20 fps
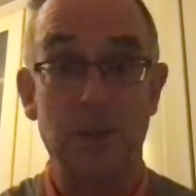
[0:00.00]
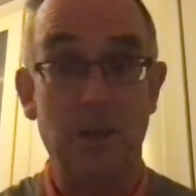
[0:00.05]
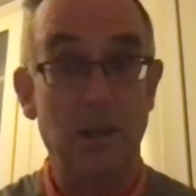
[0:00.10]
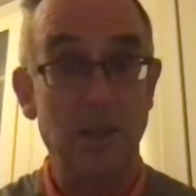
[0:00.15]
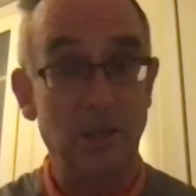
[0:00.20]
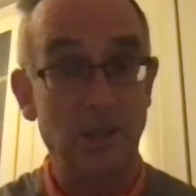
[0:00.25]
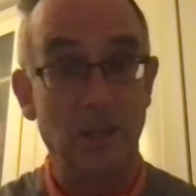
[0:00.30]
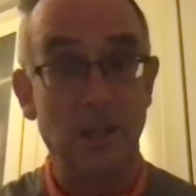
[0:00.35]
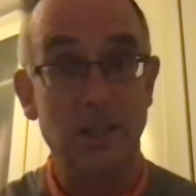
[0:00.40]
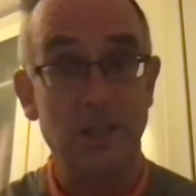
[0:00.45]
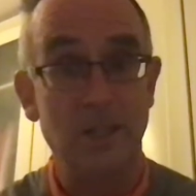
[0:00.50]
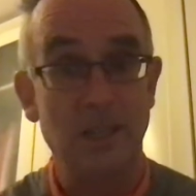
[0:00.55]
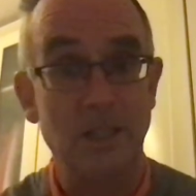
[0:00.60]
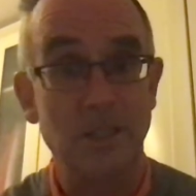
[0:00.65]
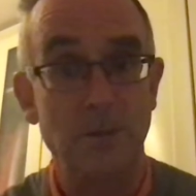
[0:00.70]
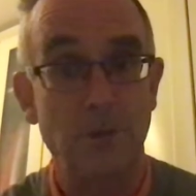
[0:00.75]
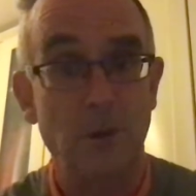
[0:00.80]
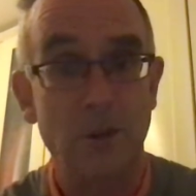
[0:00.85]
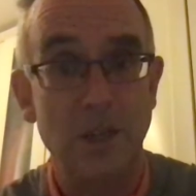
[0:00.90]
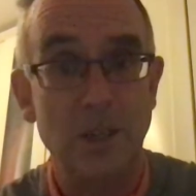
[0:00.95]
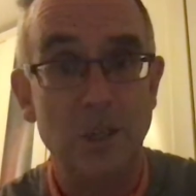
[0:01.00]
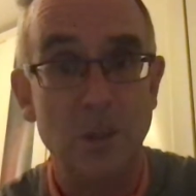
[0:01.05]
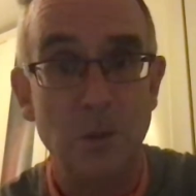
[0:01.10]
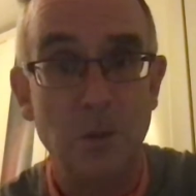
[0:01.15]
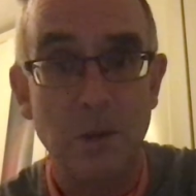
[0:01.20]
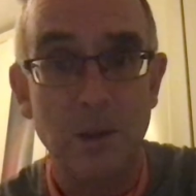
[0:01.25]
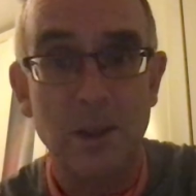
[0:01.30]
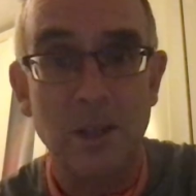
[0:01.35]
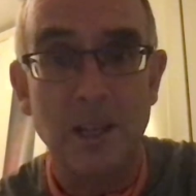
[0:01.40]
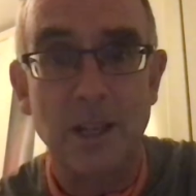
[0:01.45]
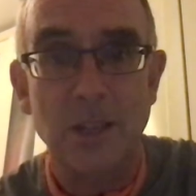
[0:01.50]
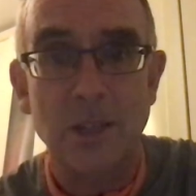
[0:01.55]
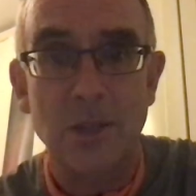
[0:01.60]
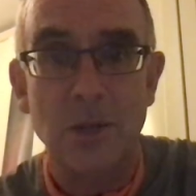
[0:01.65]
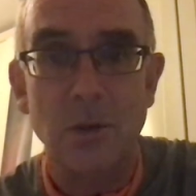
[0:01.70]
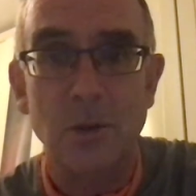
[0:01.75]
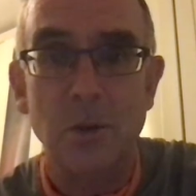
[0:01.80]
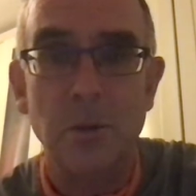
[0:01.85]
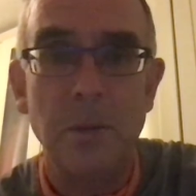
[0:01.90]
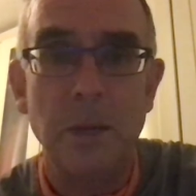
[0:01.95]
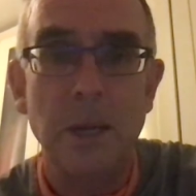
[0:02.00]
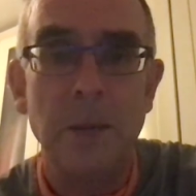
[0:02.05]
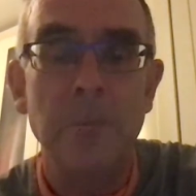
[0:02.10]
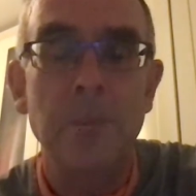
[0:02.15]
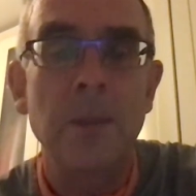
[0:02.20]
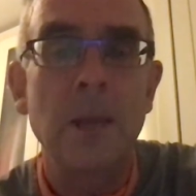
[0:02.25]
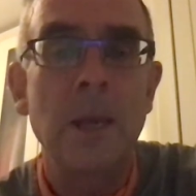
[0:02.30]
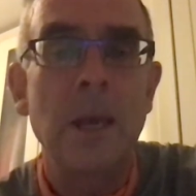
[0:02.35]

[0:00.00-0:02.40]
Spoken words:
as fun as you might think it's going to be.